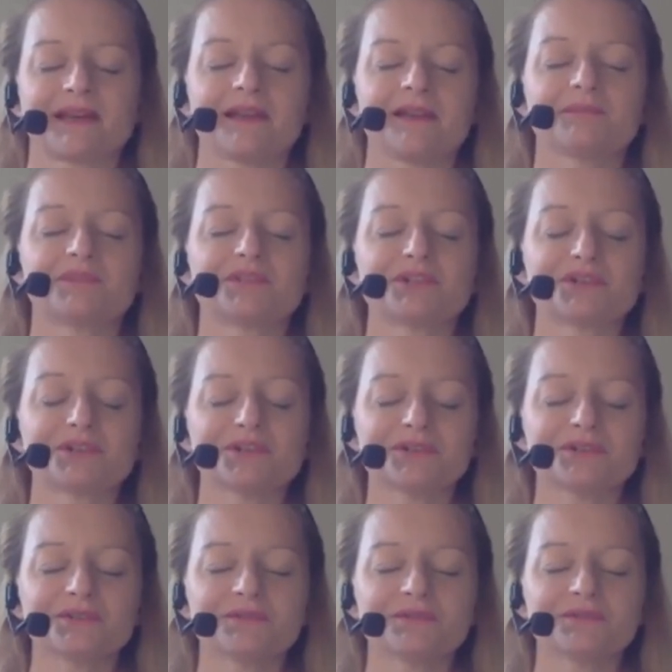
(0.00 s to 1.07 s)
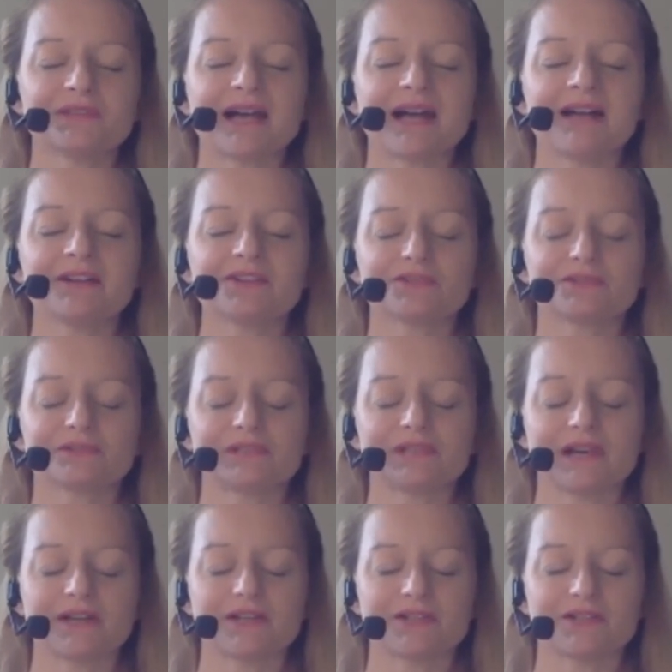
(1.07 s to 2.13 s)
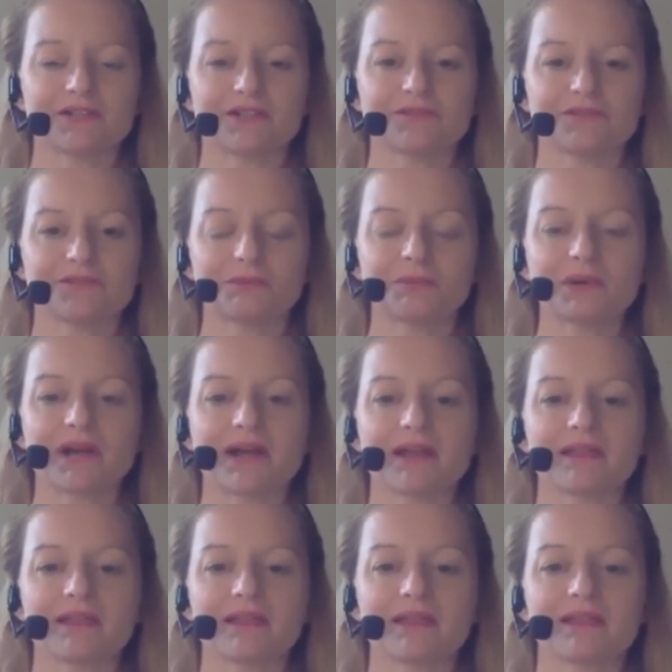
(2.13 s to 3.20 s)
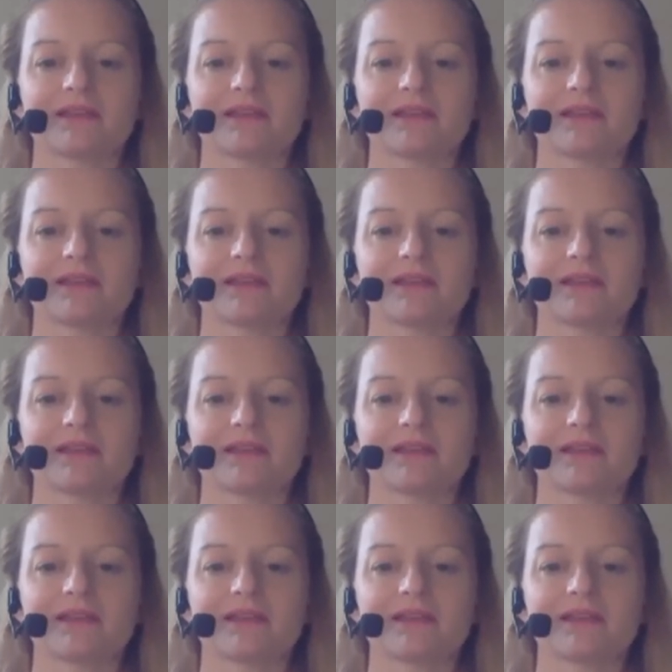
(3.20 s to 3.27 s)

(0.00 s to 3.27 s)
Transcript: And observe the natural touch of your breath,